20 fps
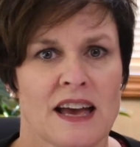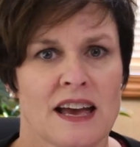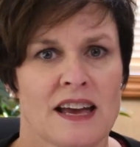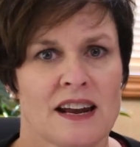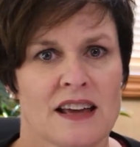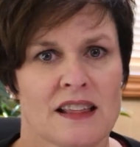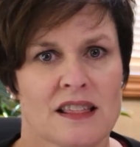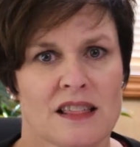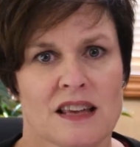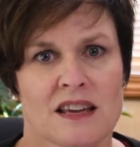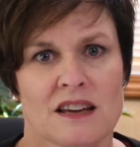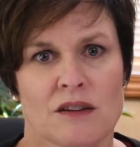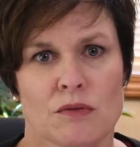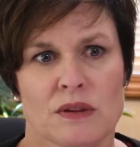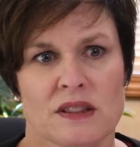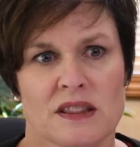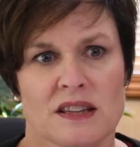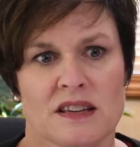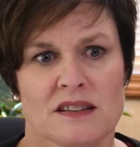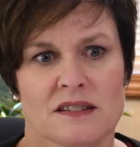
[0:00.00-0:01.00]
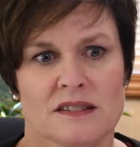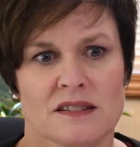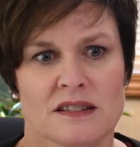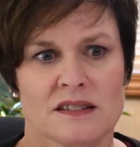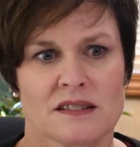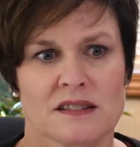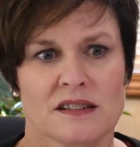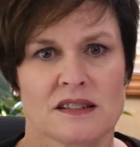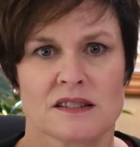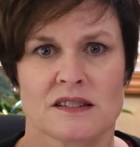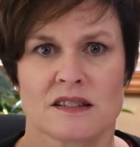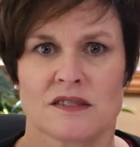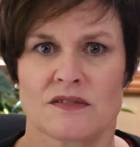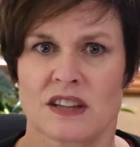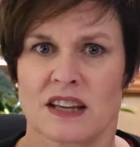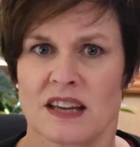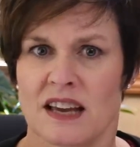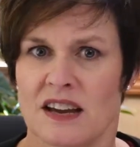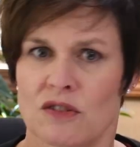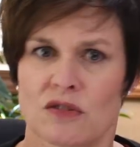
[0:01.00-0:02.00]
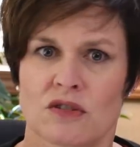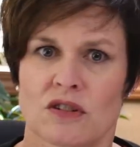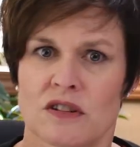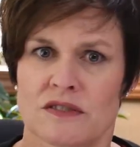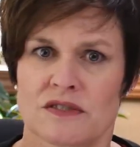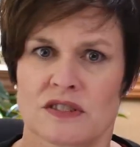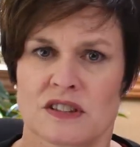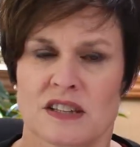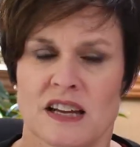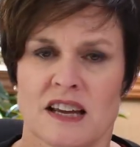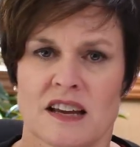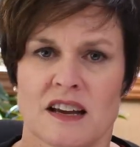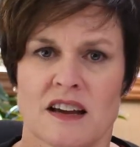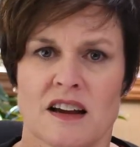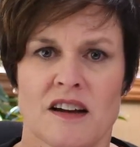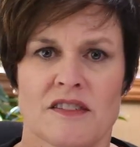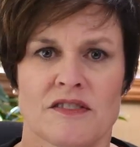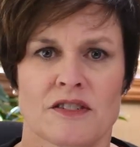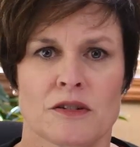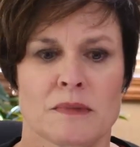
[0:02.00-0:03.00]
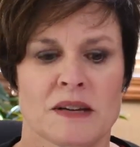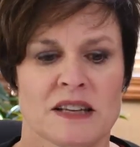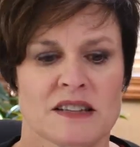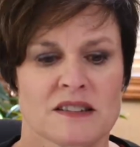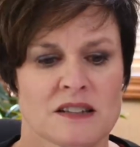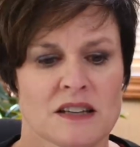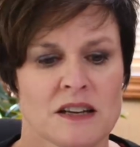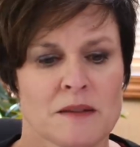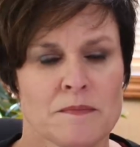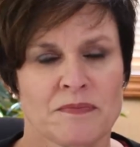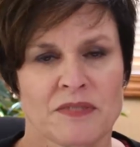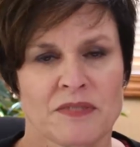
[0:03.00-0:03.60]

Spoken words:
And I think with the assistance of the Council of State Governments,